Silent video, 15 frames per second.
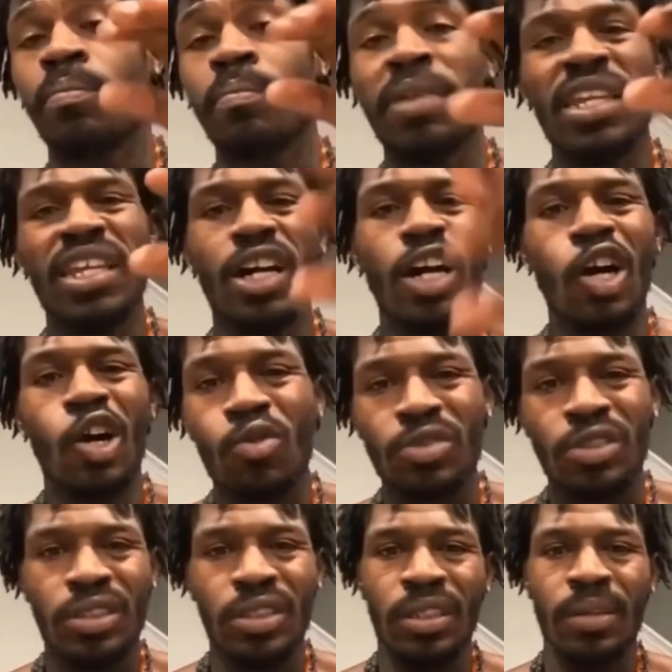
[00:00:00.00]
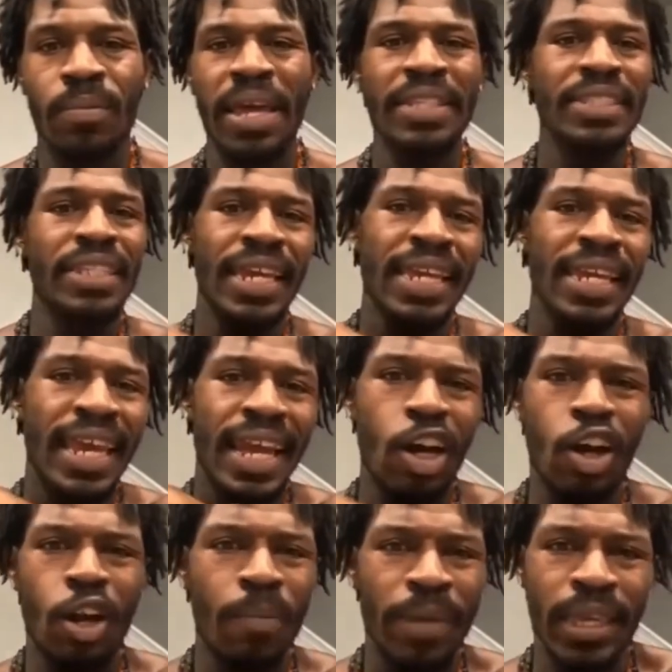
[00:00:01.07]
media hoax. Made it sound like he
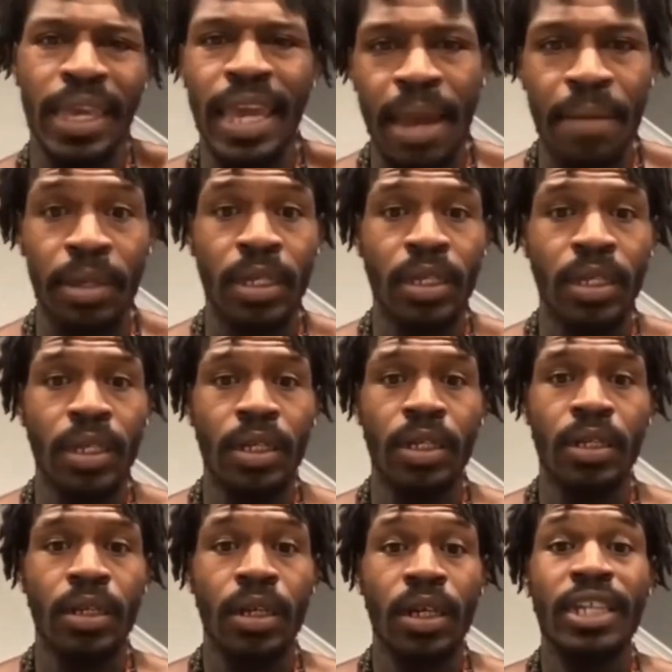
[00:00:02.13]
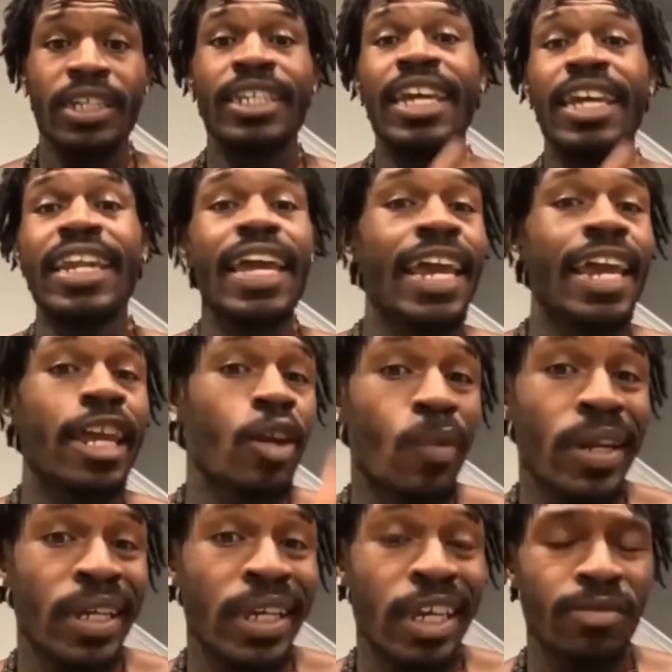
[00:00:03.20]
got caught up in gambling. Then they hit
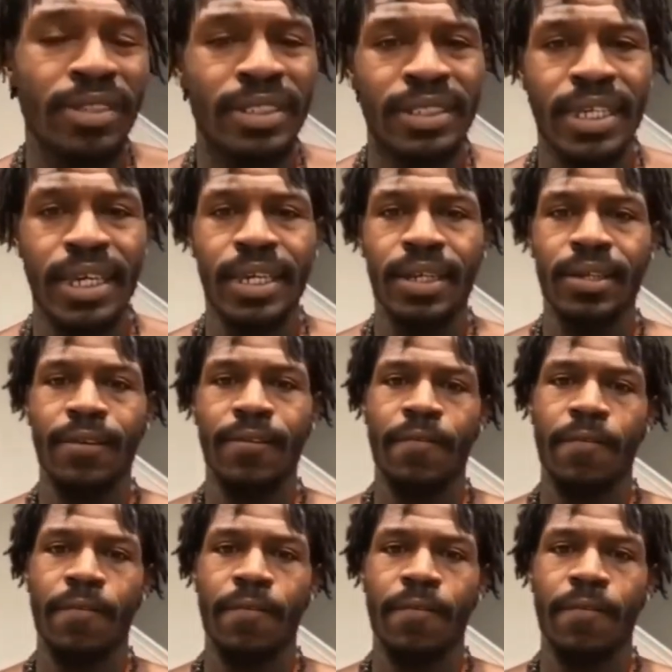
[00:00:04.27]
him with and killed his daddy.